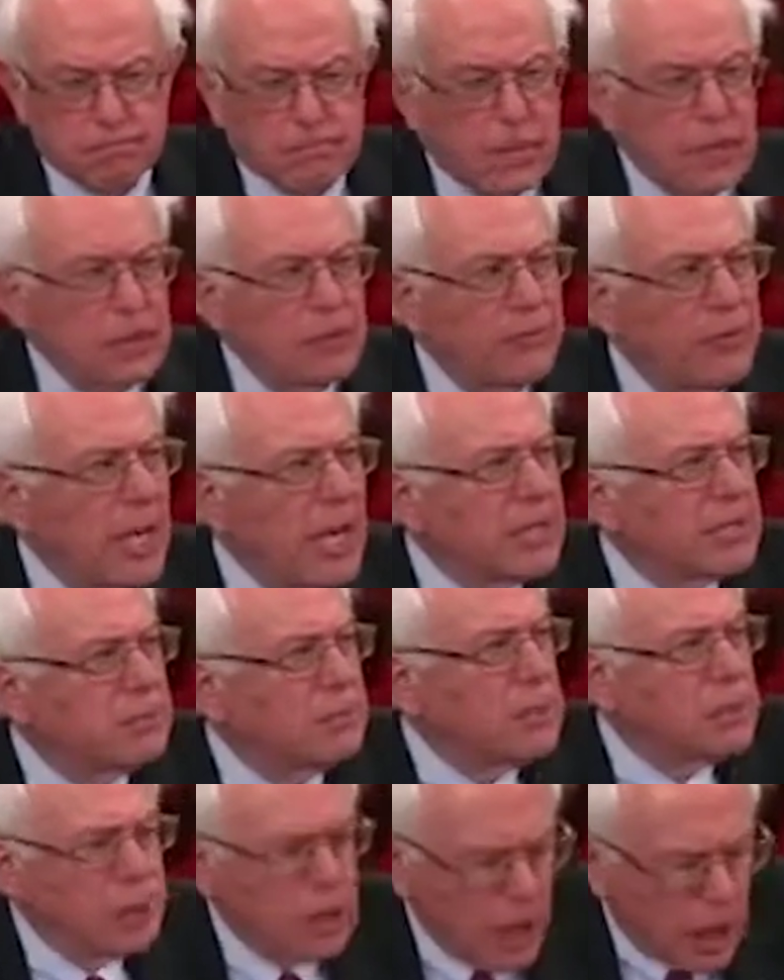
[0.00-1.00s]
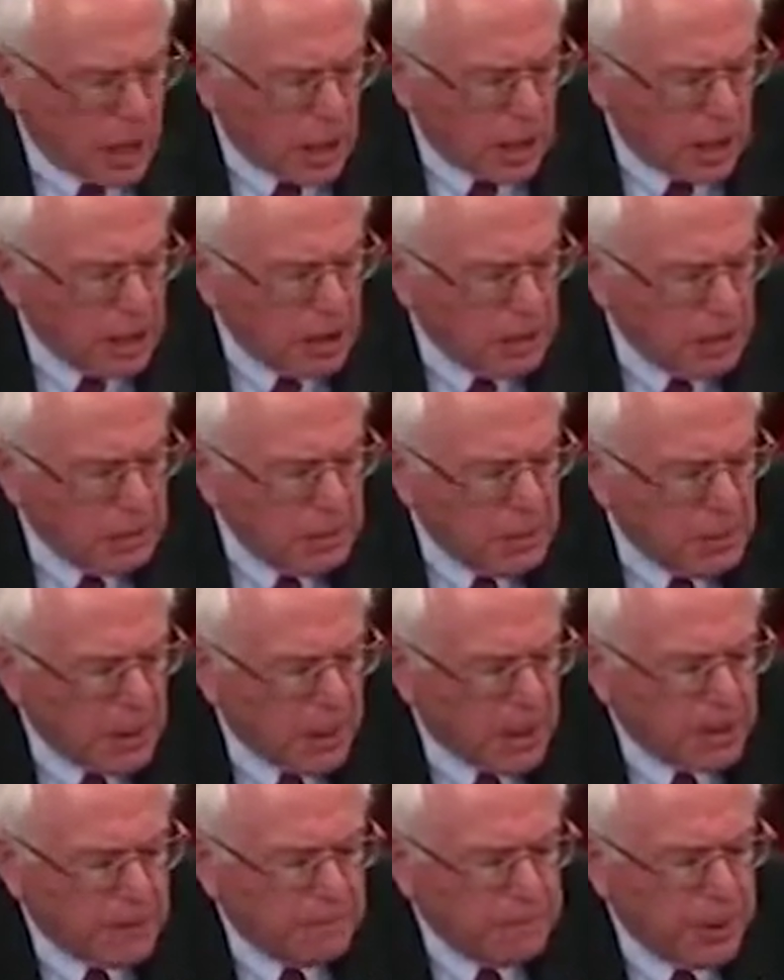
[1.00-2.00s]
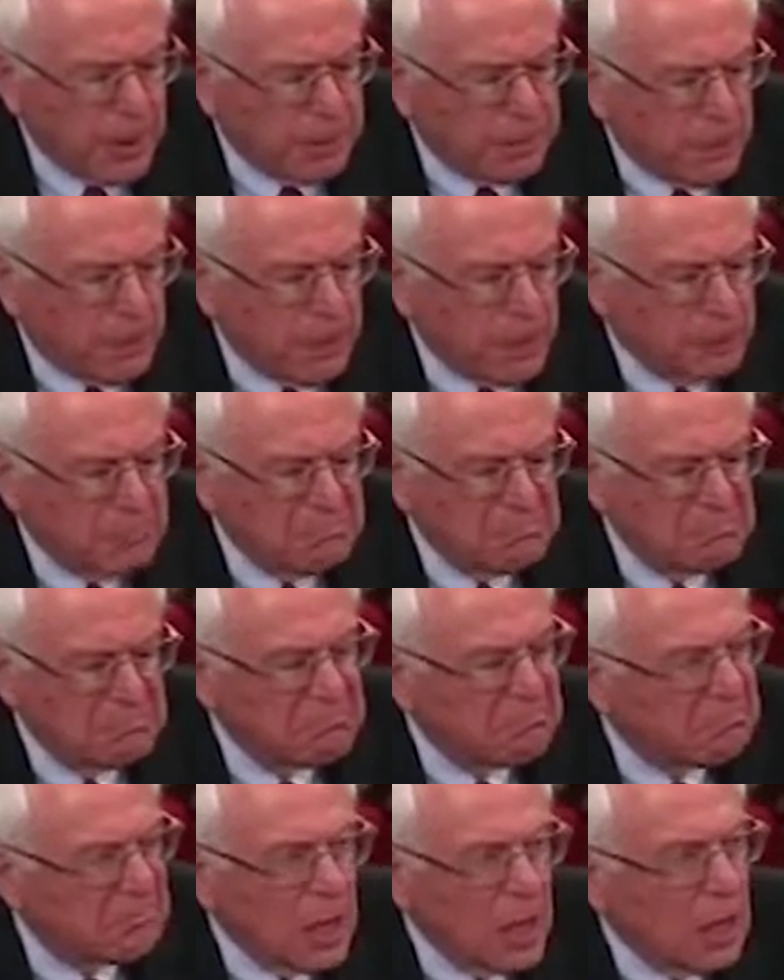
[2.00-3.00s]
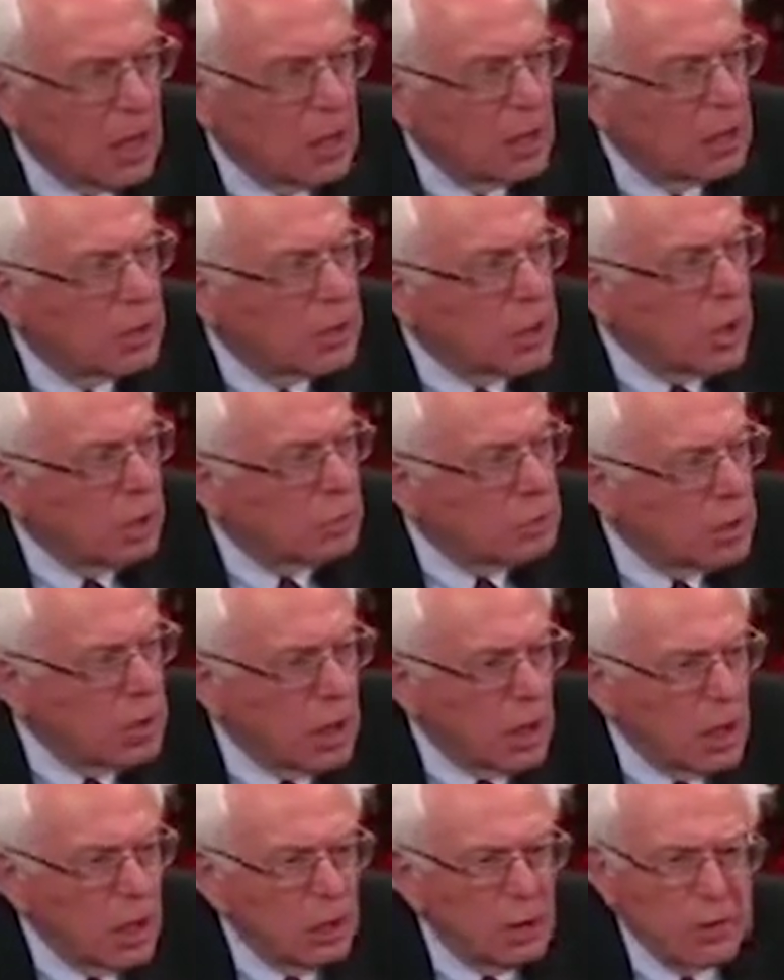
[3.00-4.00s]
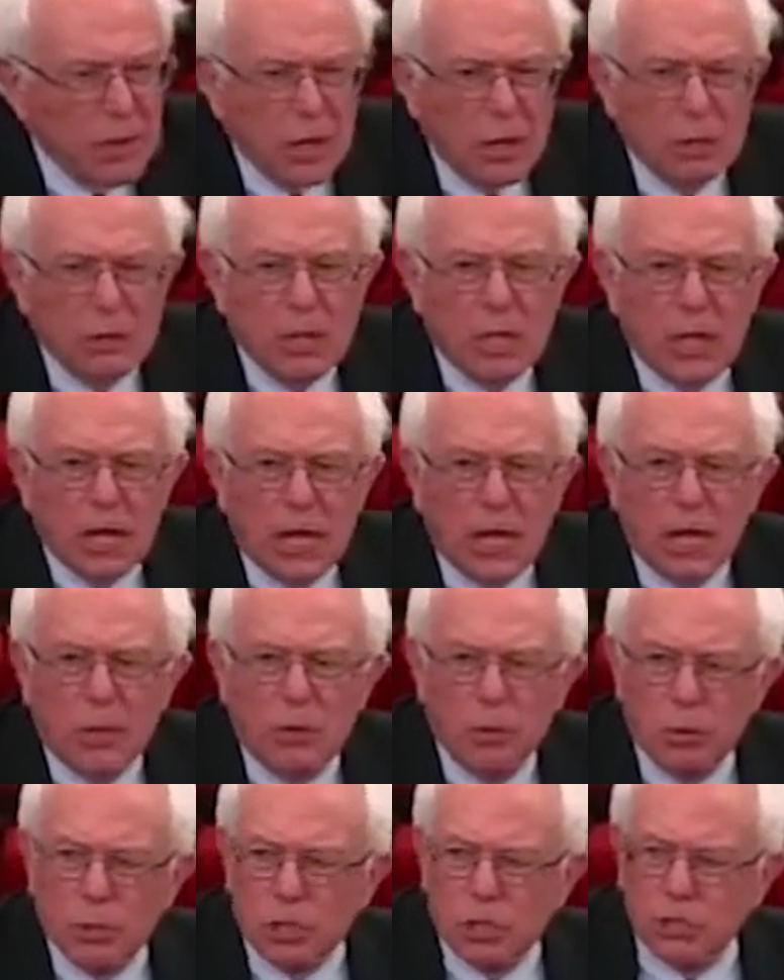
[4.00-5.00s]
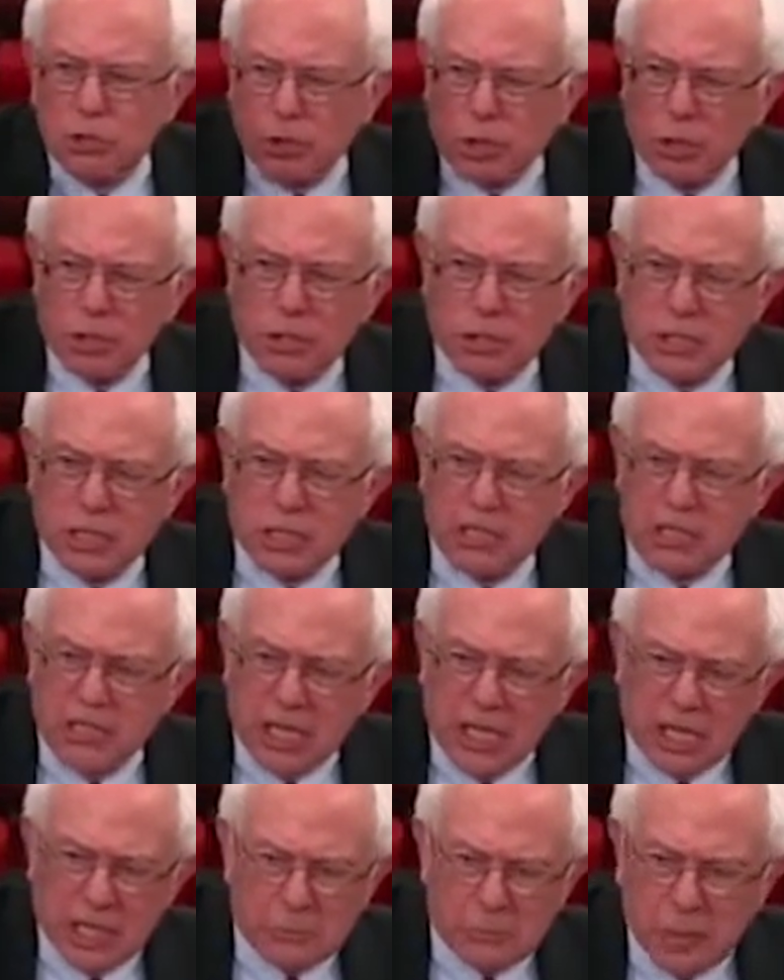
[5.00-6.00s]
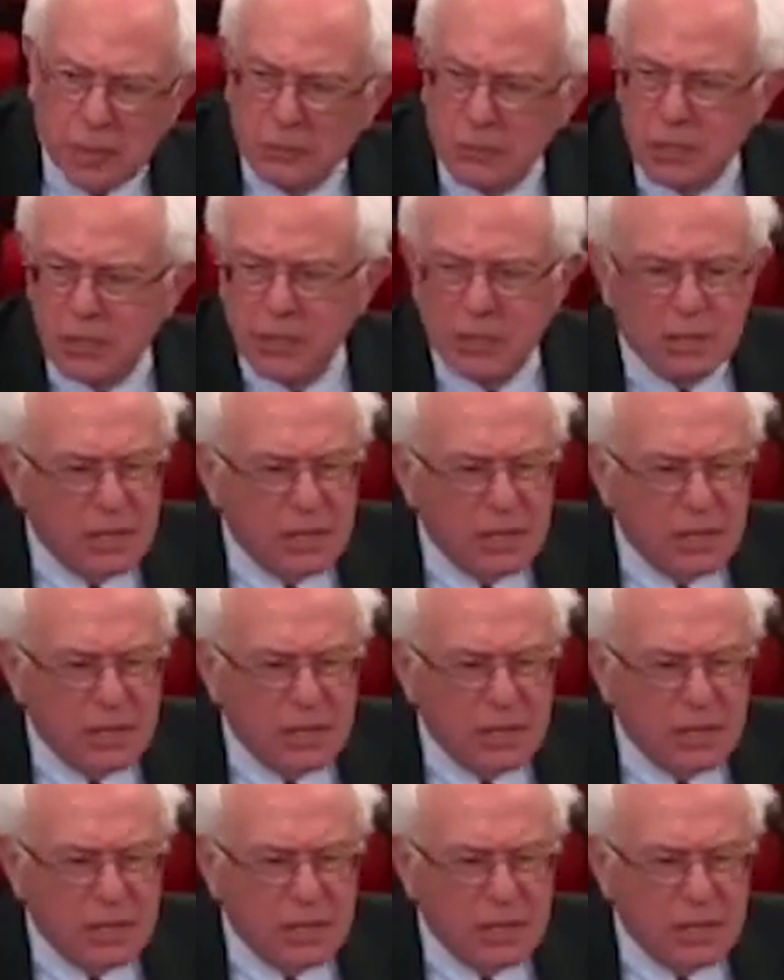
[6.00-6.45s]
And the vast majority of the American people don't know, they don't care who controls the Senate, whether it's the